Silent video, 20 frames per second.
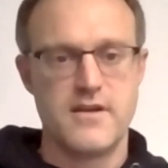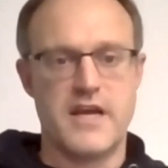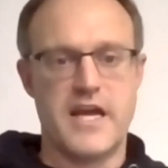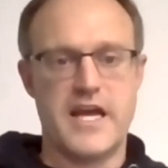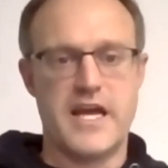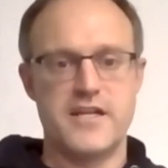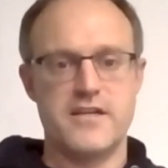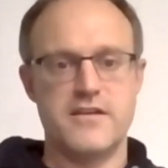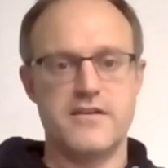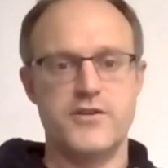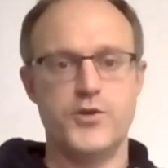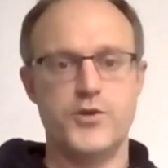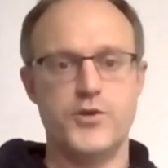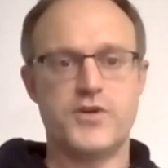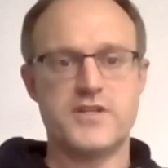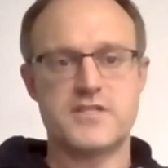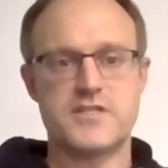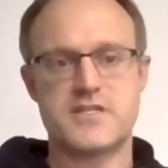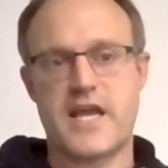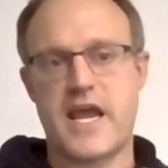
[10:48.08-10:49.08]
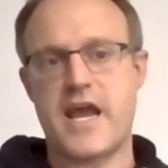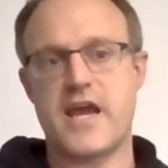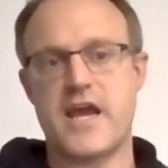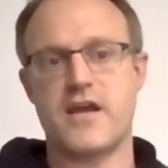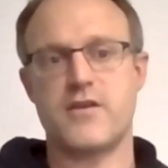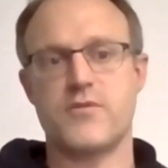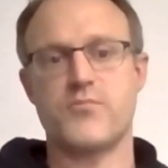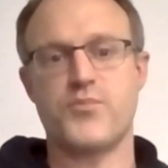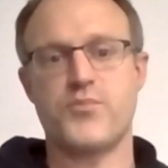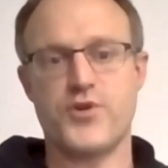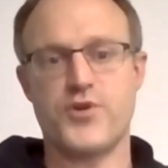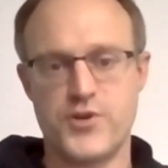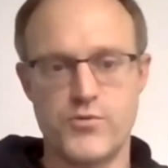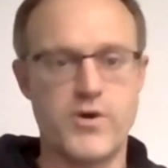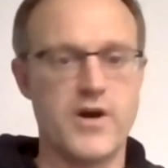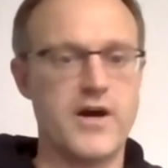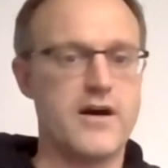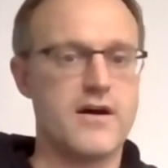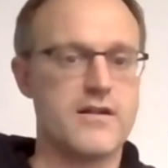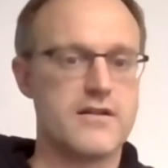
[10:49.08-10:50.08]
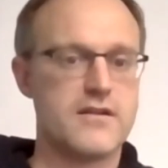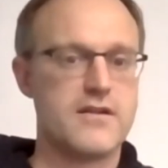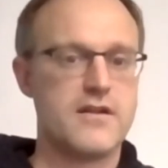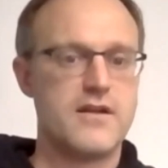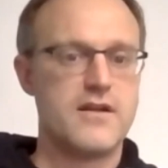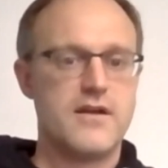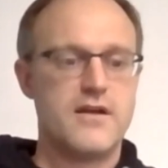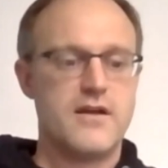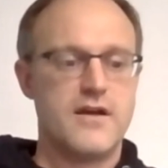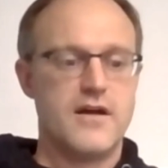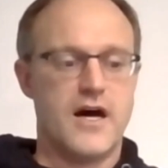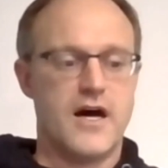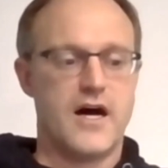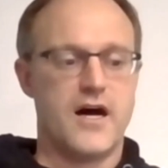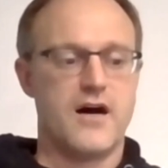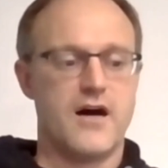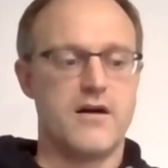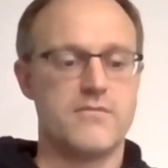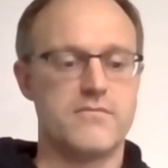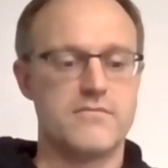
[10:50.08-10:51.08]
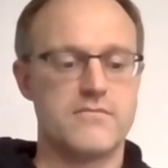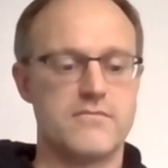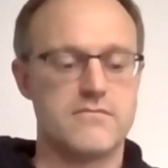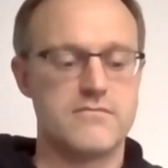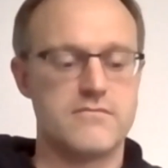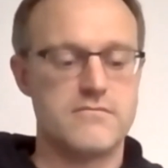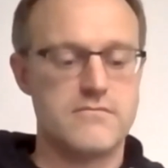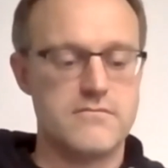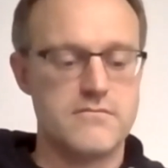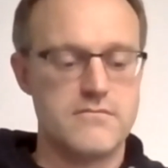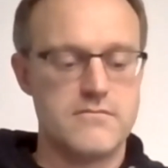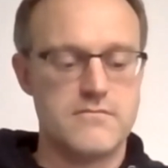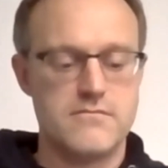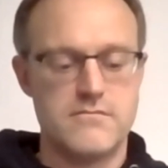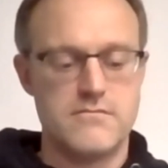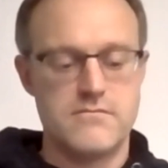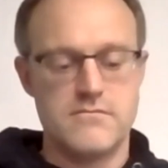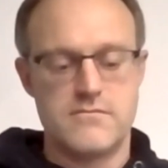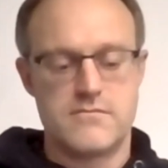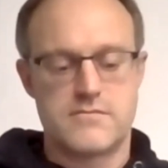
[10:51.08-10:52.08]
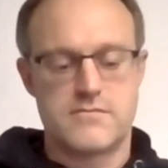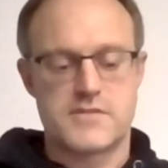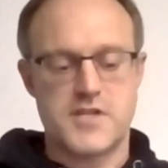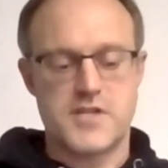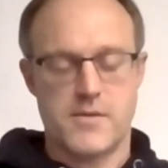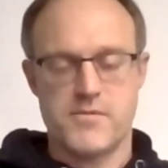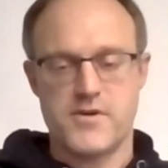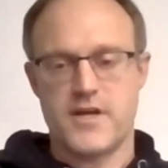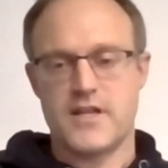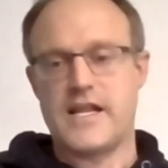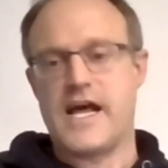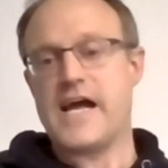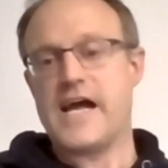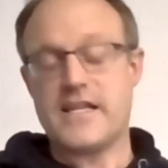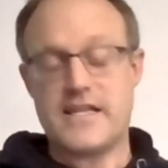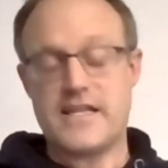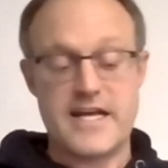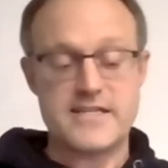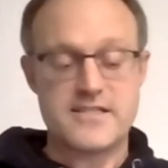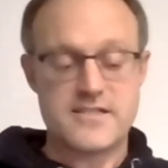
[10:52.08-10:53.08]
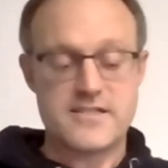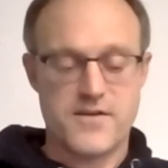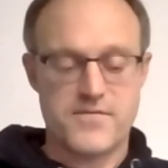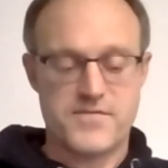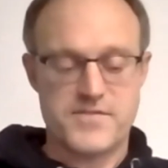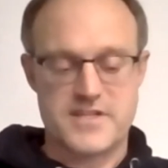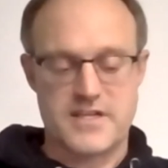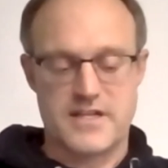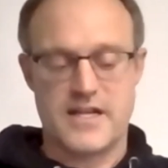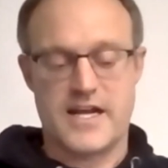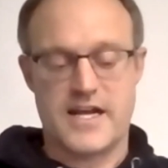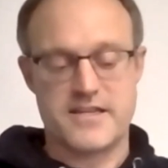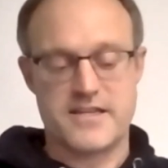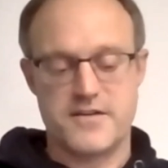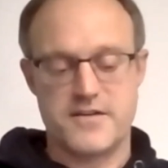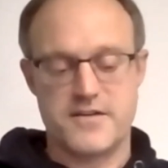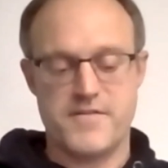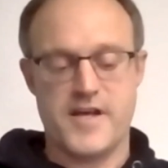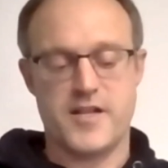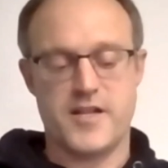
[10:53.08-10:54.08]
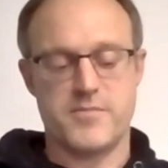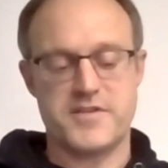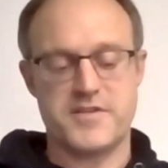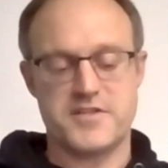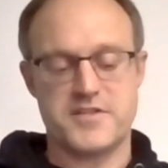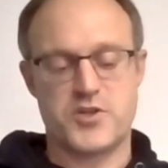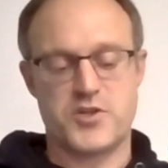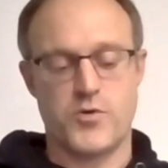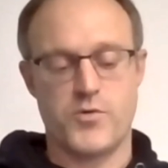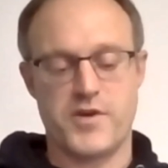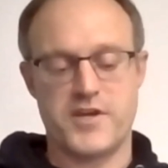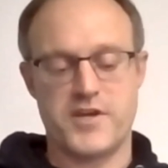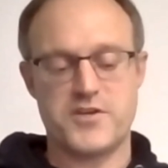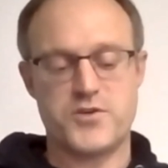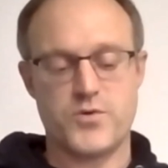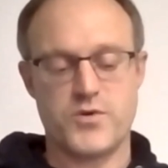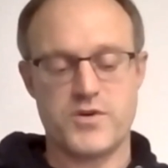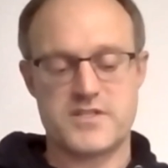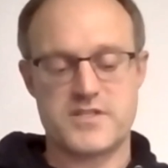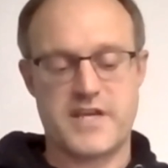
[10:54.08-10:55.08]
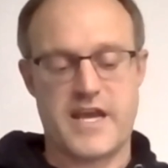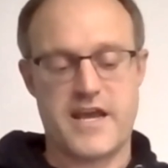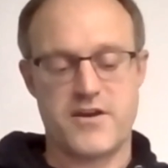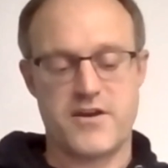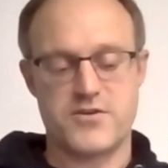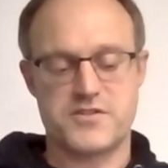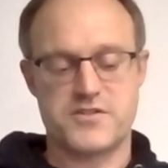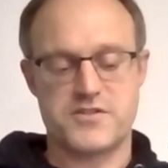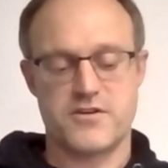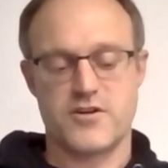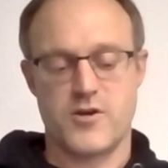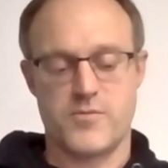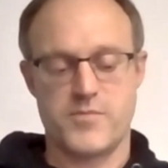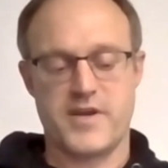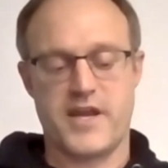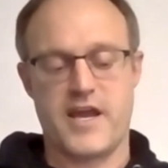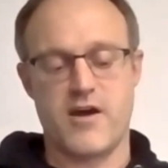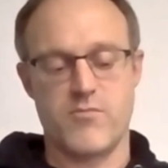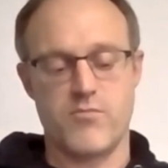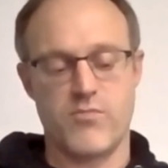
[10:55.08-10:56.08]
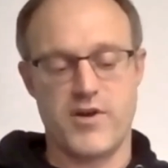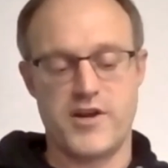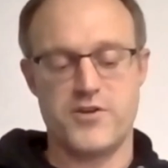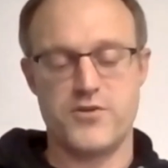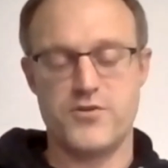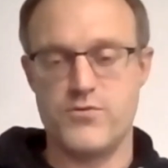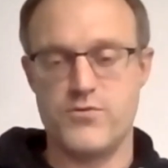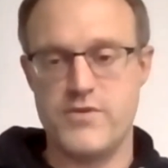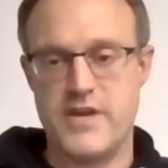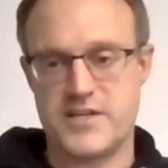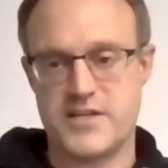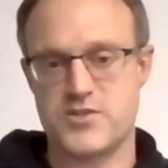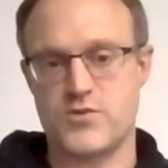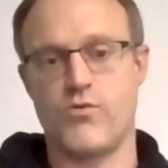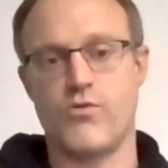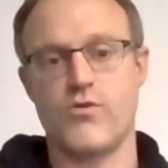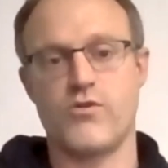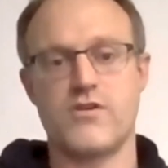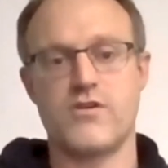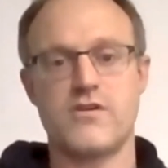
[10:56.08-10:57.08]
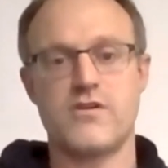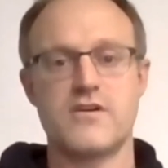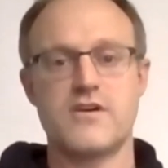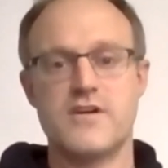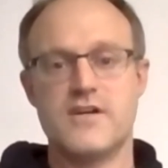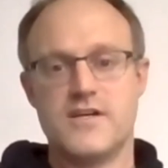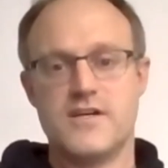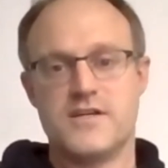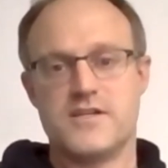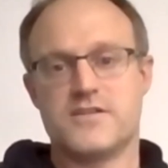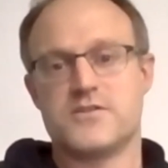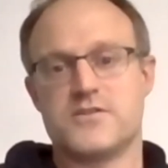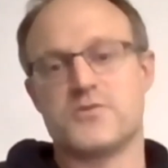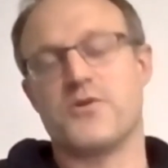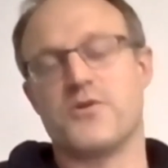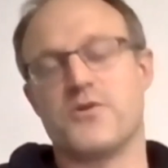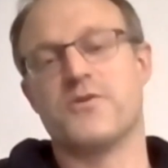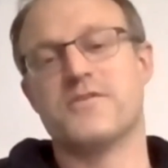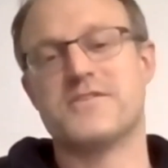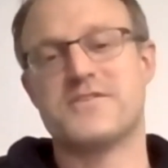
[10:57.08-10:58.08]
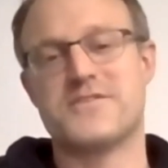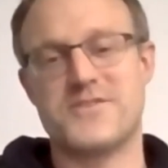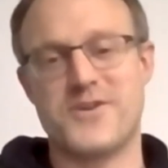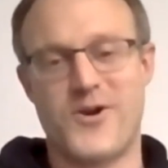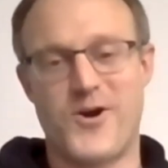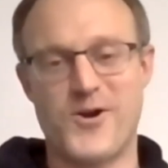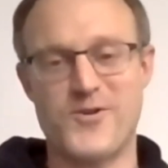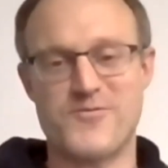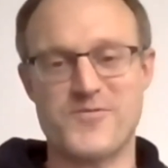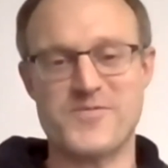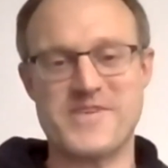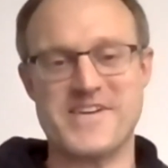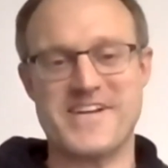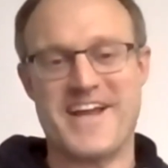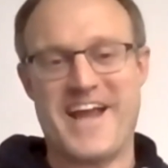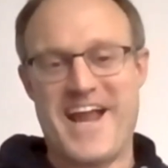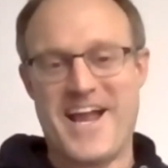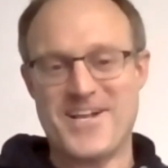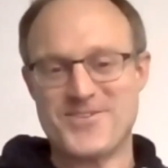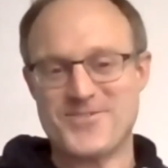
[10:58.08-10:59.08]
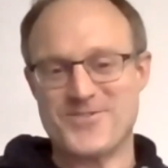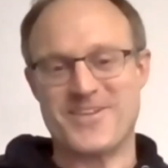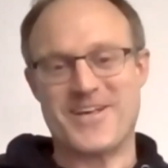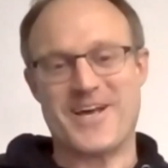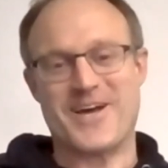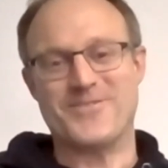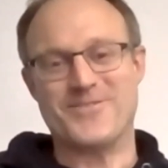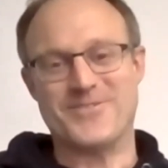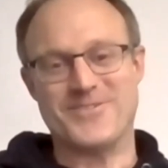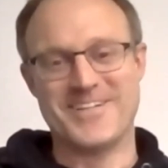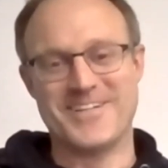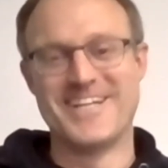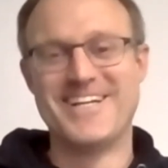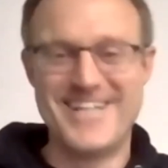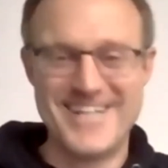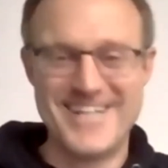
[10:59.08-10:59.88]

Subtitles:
and you can scan pretty well. A lot of that stuff is a lot of the development that's going into our scanners that are coming out brand new next quarter. So it's hard for me to answer that one